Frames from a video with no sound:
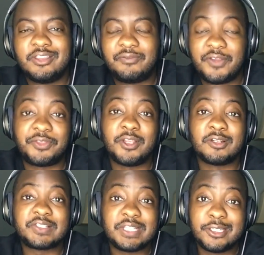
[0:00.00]
The
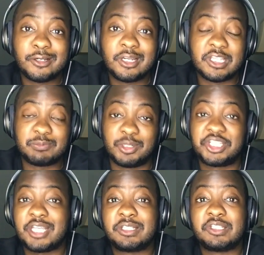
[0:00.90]
fifth-year senior is
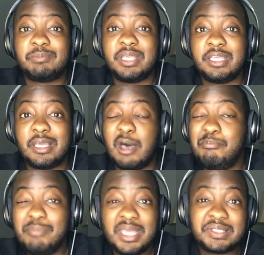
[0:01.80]
projected to be a
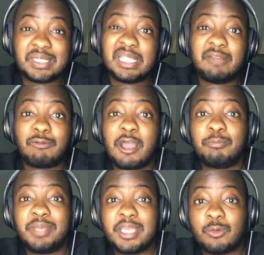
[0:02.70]
mid to late
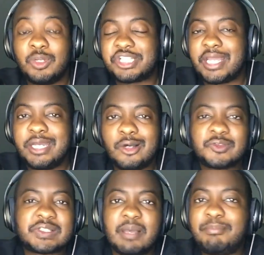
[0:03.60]
round pick, which I know
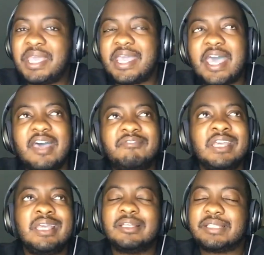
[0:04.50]
some may have
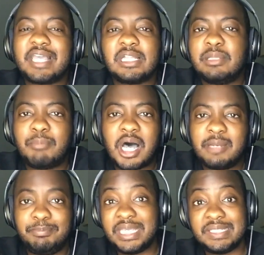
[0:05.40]
Kellen
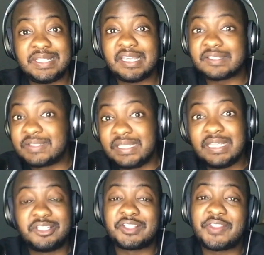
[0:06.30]
Mond
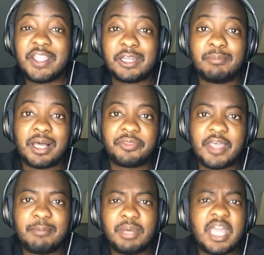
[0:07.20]
PTSD just thinking about
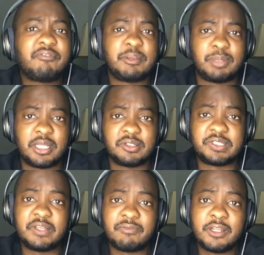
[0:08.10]
that, but every player
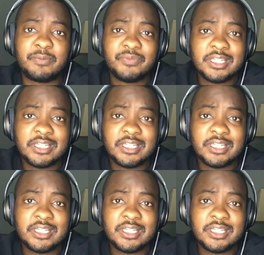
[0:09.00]
is different.